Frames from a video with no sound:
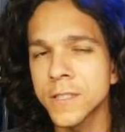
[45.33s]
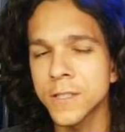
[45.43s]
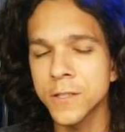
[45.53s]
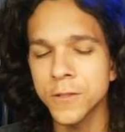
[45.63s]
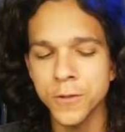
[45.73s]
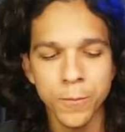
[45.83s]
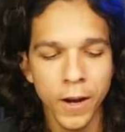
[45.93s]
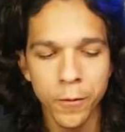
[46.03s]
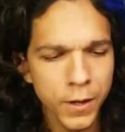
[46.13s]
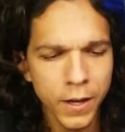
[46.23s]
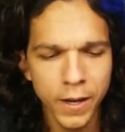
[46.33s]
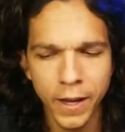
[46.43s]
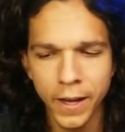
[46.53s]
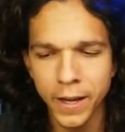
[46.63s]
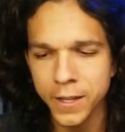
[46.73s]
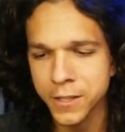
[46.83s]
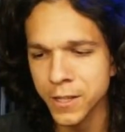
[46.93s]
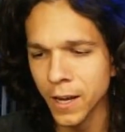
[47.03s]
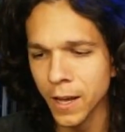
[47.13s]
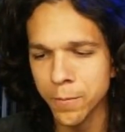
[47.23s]
when I went to B&H and I built
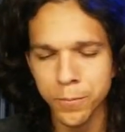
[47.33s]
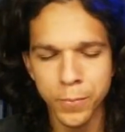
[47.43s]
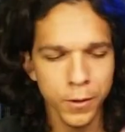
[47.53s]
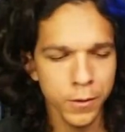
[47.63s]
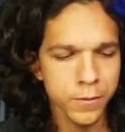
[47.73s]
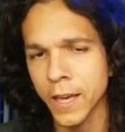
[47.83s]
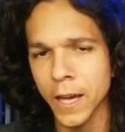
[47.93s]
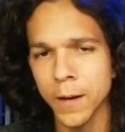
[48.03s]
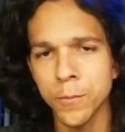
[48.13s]
a camera setup.